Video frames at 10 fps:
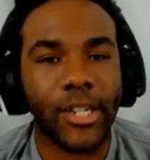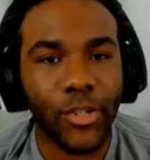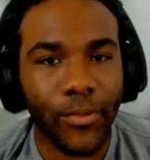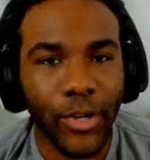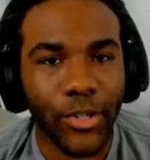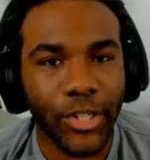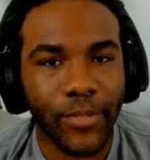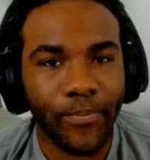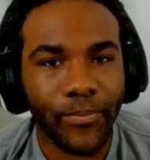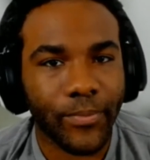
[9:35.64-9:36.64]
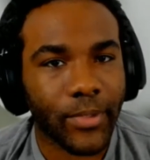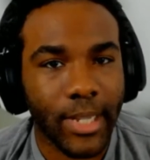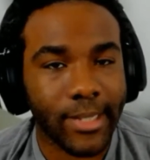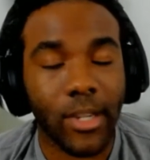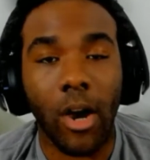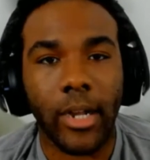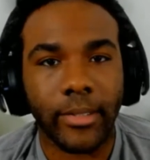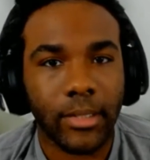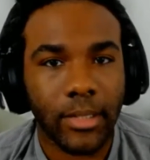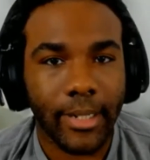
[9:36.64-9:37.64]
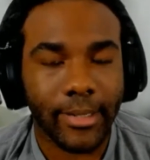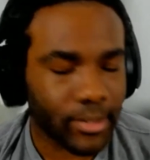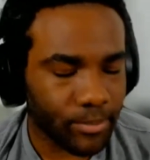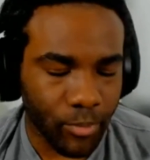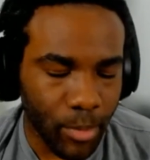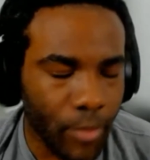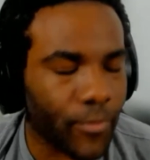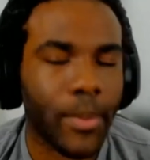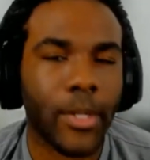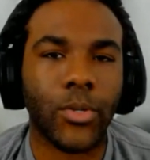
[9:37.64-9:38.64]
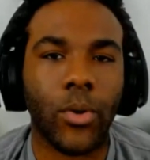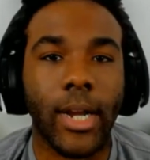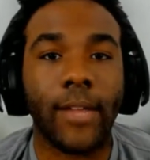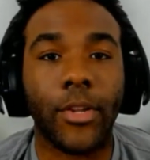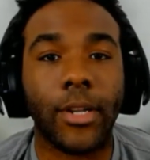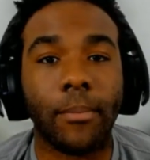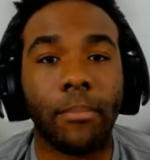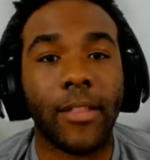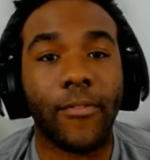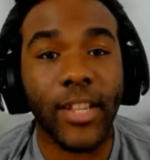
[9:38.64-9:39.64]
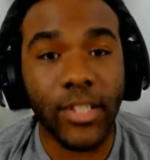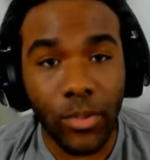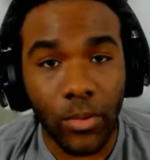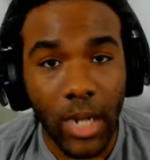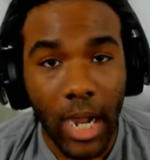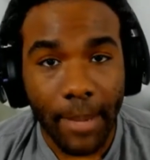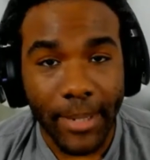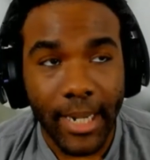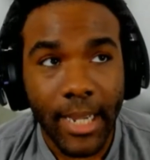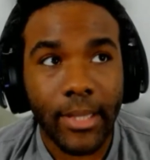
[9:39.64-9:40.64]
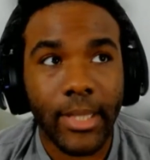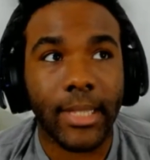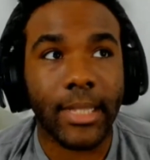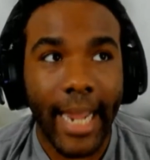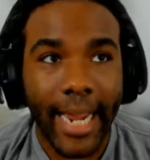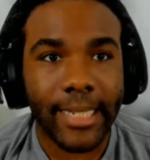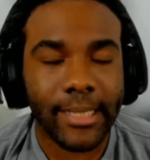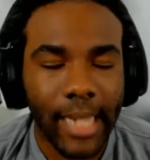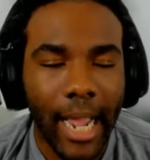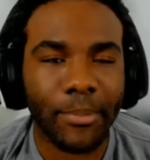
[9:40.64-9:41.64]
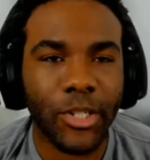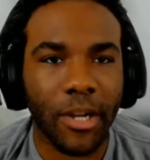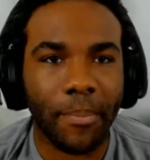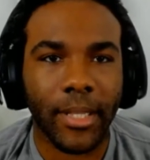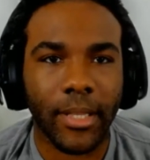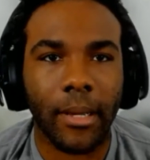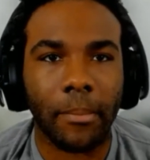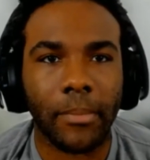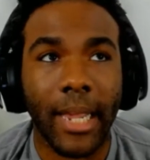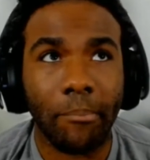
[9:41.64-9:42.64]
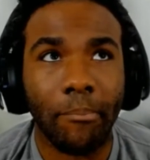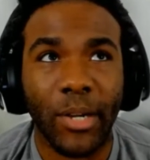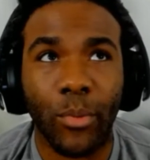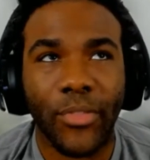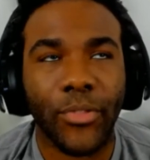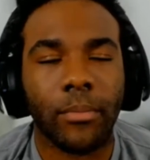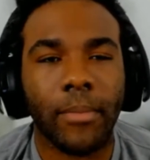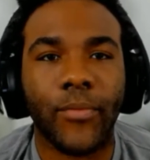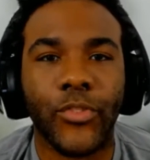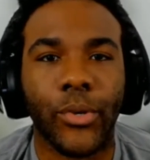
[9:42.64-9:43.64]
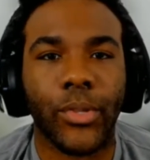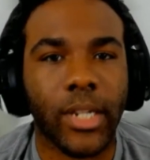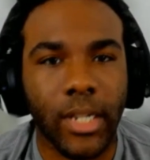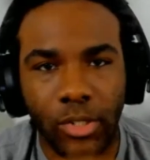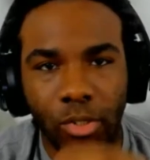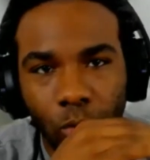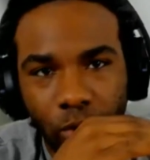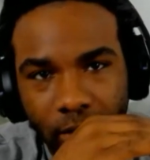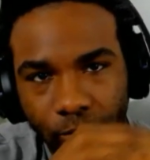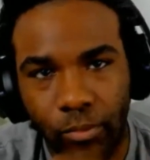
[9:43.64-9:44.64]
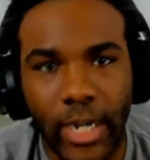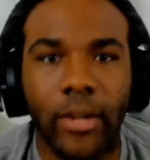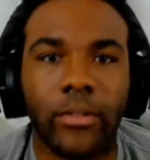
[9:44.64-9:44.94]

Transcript: version, it's gone. It's removed from their store. And if you didn't buy the physical copy, they stopped shipping them like midway through the month, so the stores could run out.